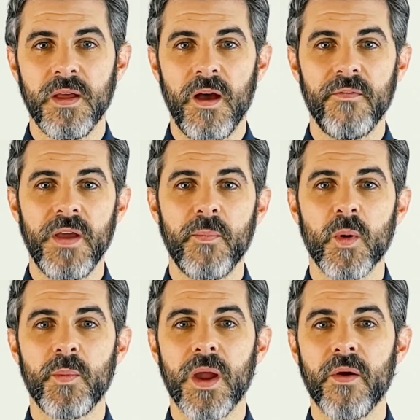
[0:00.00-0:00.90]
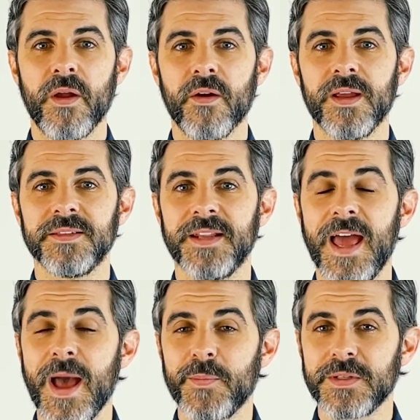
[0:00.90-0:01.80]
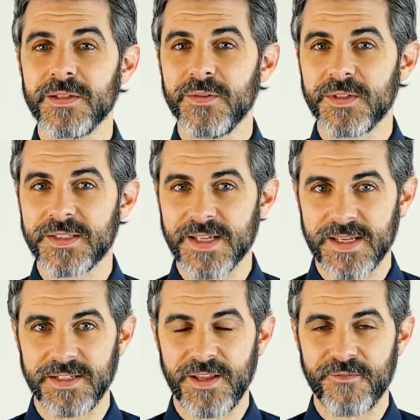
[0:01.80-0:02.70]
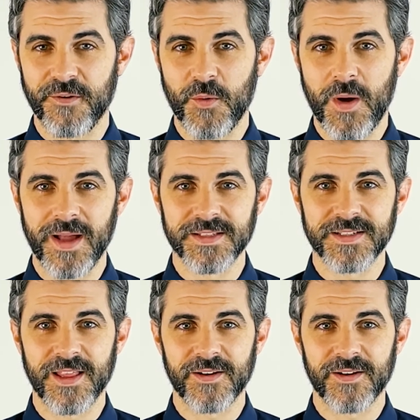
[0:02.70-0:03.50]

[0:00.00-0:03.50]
A vapor barrier is an absolute necessity for a wine cellar.